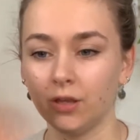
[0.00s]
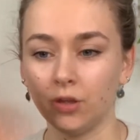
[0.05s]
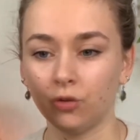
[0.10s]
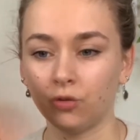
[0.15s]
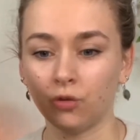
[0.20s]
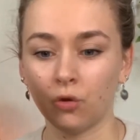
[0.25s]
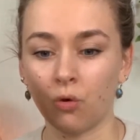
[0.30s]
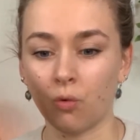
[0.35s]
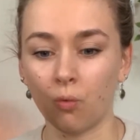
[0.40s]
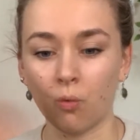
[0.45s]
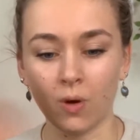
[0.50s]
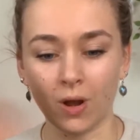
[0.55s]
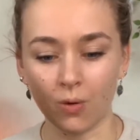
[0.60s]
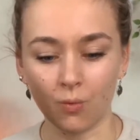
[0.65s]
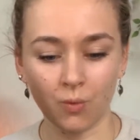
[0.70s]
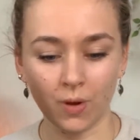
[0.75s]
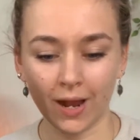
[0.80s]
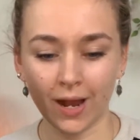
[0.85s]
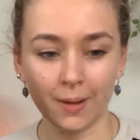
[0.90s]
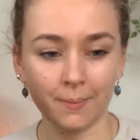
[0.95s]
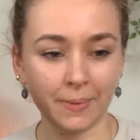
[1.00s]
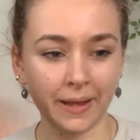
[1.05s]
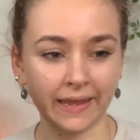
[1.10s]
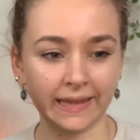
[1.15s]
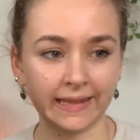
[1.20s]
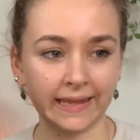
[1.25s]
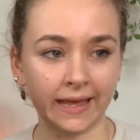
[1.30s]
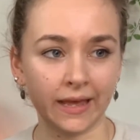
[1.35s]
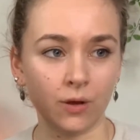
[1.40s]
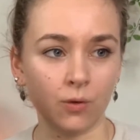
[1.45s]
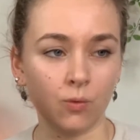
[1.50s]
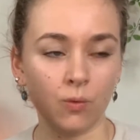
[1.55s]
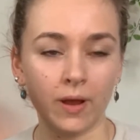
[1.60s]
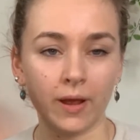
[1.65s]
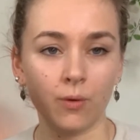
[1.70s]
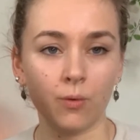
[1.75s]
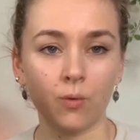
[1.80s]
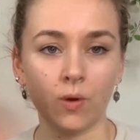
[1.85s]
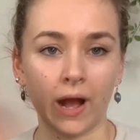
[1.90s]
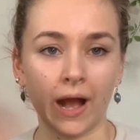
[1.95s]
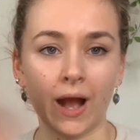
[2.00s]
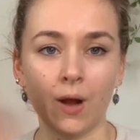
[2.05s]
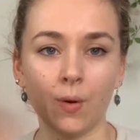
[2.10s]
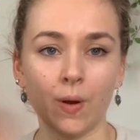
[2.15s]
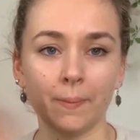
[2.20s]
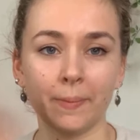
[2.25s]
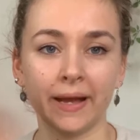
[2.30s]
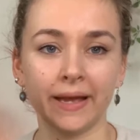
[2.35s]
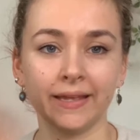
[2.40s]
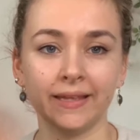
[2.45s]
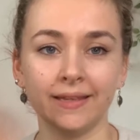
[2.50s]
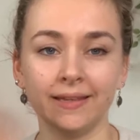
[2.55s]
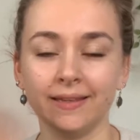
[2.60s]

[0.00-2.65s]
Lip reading: so where am I now? How am I